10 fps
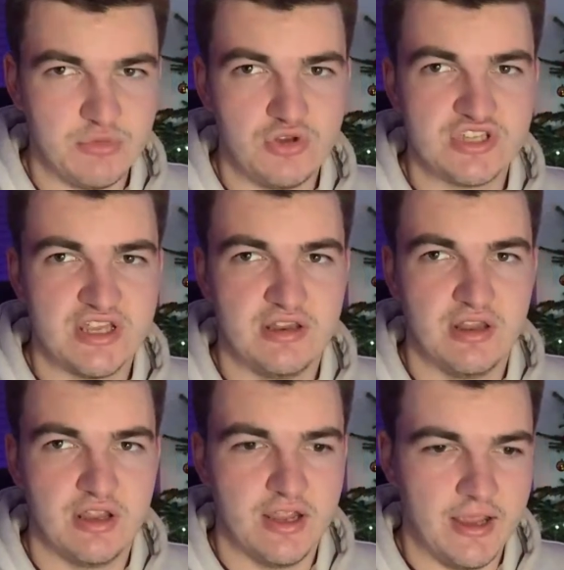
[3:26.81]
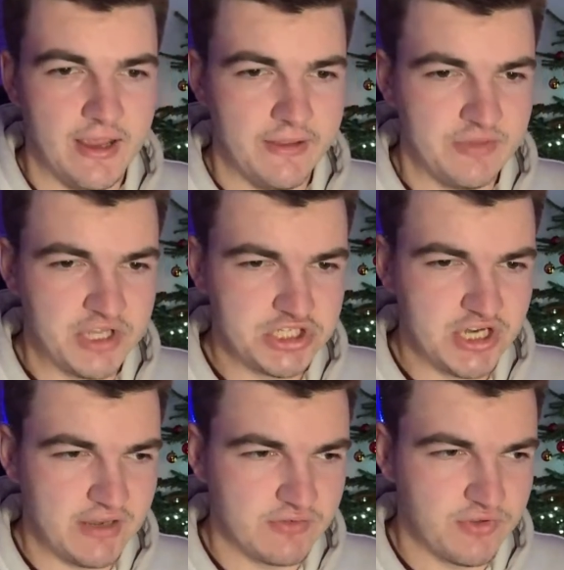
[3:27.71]
news in the
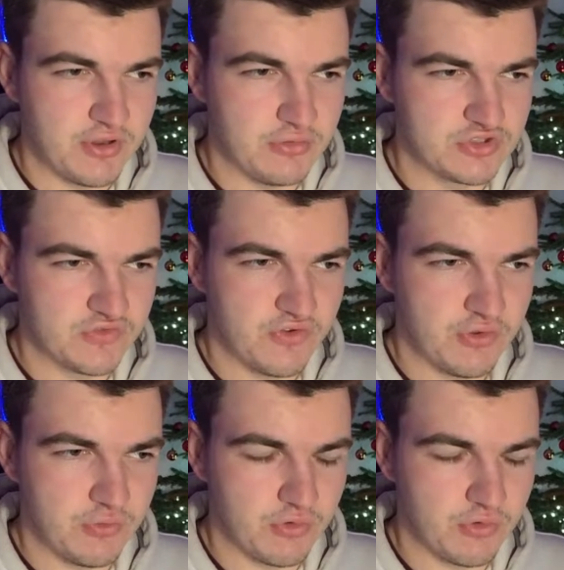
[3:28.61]
chat for those that